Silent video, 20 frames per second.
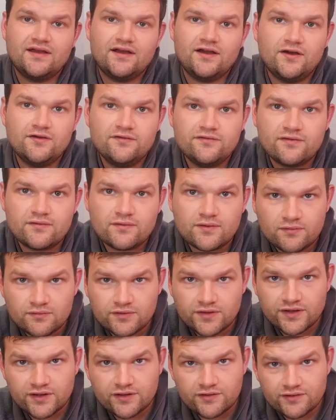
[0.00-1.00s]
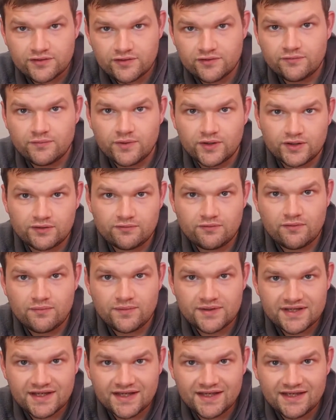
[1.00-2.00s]
overall that your body will
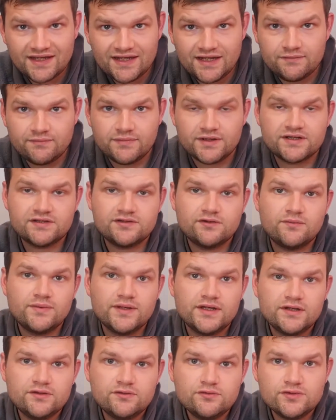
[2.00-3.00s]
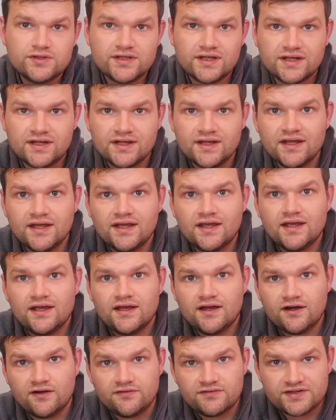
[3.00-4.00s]
be taking in, because it will be losing.
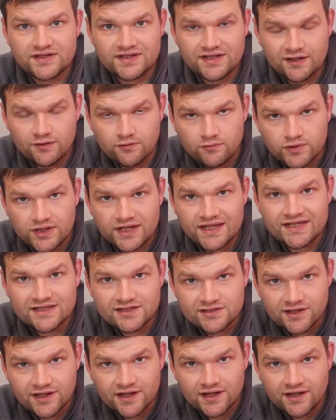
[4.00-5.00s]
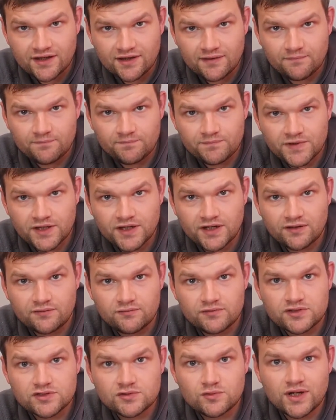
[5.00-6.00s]
Obviously it will need,
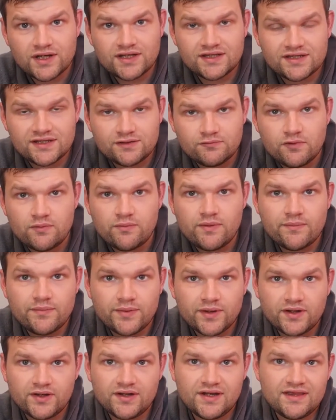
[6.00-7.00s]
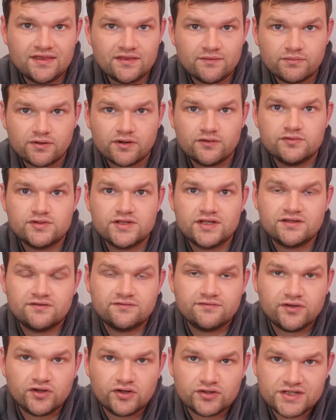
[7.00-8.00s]
20 will be burnt in the process
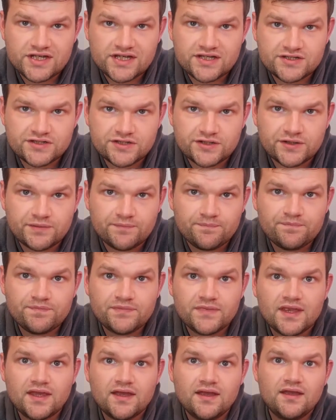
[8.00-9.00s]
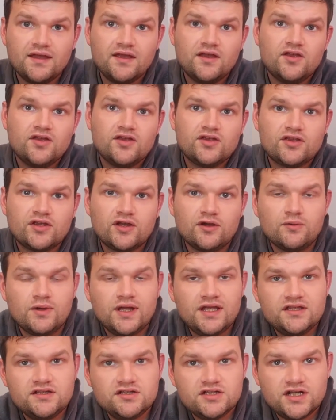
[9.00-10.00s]
of digestion. So
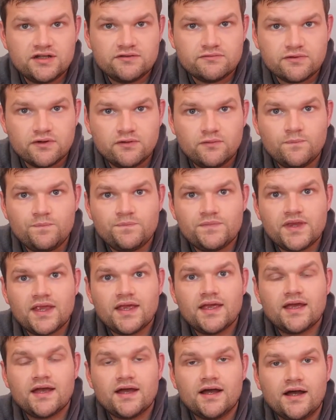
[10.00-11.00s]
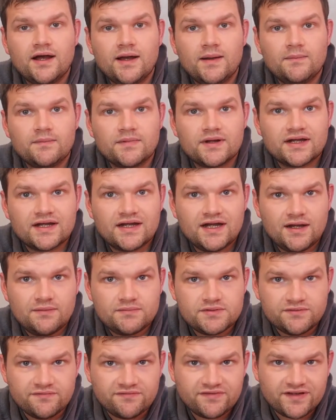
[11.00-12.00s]
in general, carbs and